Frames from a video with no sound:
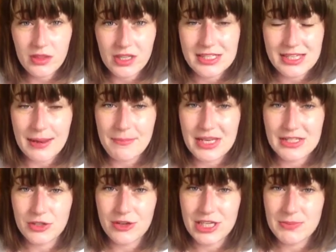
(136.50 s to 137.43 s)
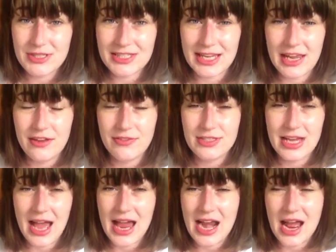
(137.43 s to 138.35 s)
send me as a Christmas gift,
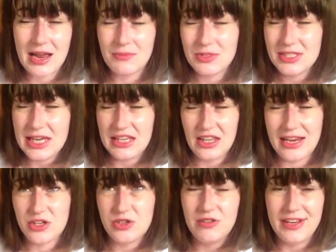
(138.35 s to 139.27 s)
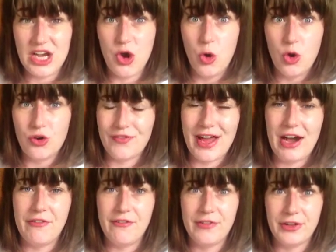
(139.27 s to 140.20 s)
and I'm still like sort of in awe of
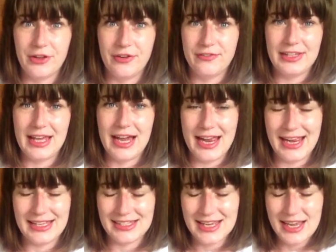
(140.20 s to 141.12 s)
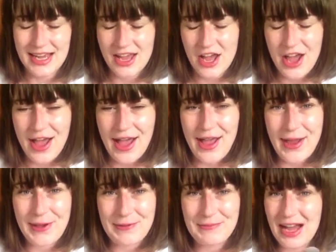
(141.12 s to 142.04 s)
how fluffy that is.
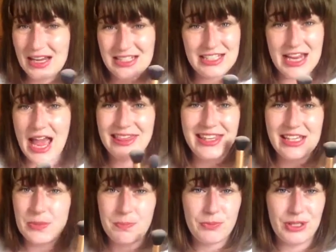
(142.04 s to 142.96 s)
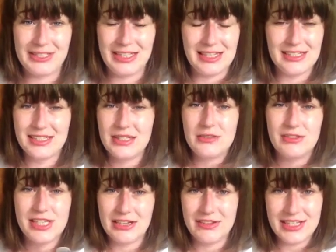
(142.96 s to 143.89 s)
And yeah, these are brilliant.
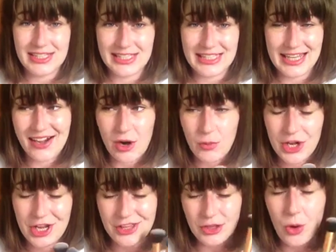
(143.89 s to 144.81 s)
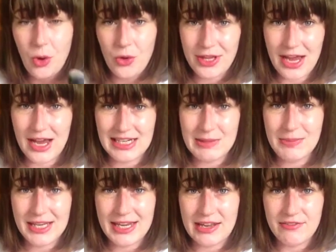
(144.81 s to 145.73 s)
Seriously, they are worth all the hype
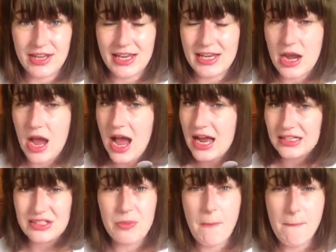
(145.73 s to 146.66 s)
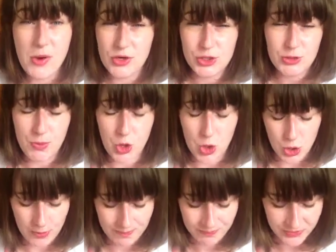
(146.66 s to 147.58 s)
they're given and much more.